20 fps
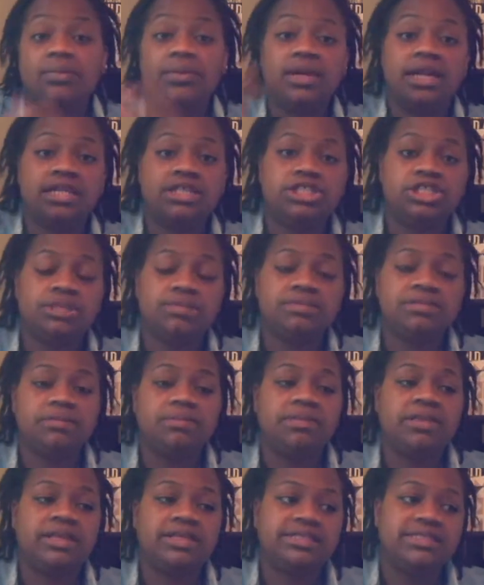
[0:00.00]
when I ship to
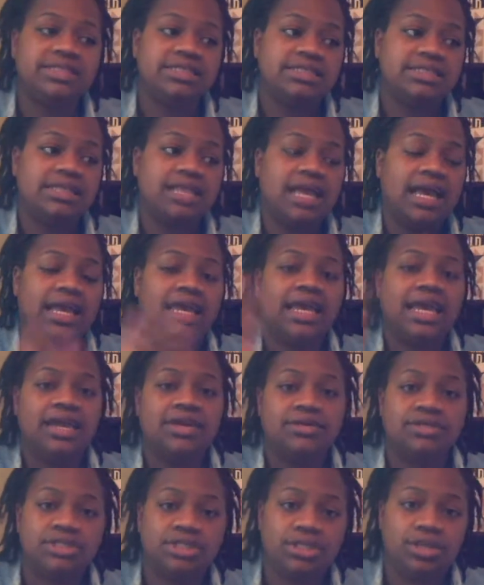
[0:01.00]
places like
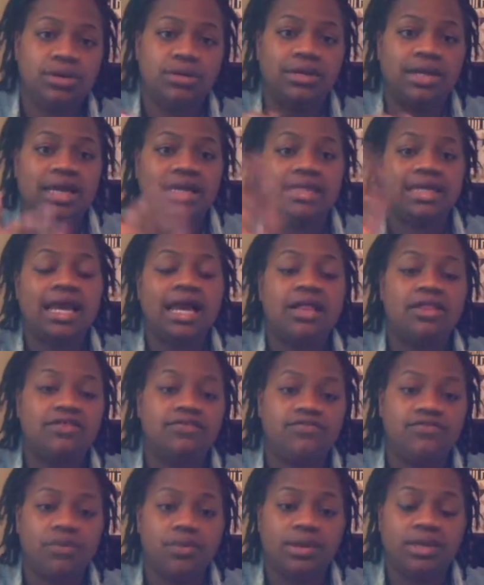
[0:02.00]
Arizona and
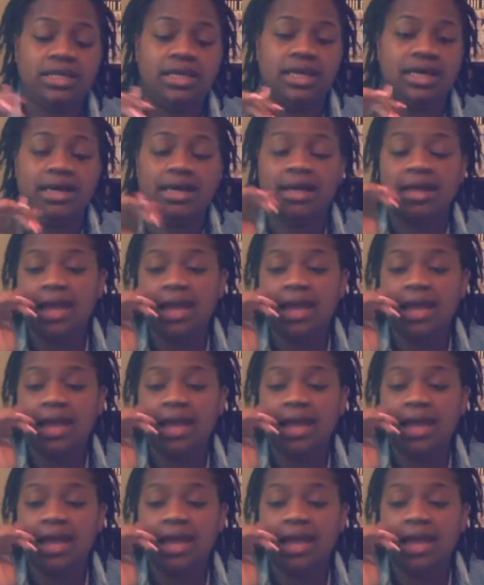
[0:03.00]
California,